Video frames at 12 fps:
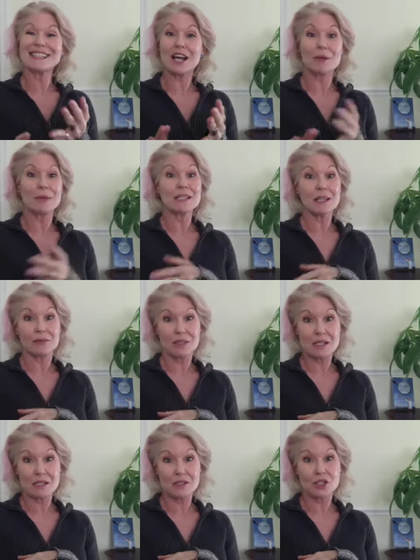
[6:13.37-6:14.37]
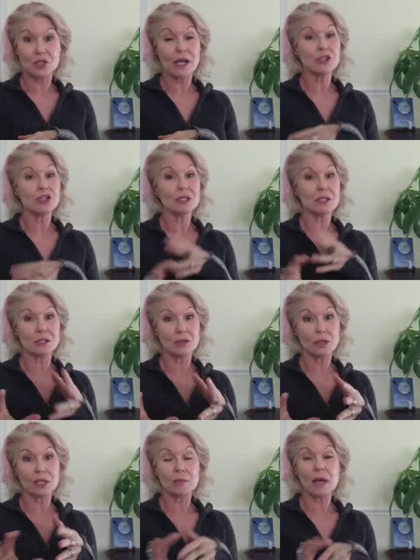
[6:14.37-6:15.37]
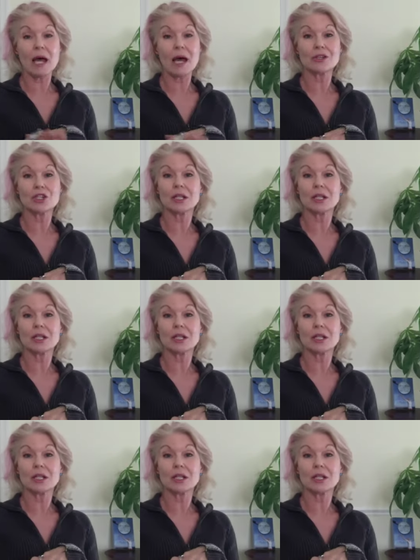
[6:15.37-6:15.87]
I got myself into situations, as you can imagine,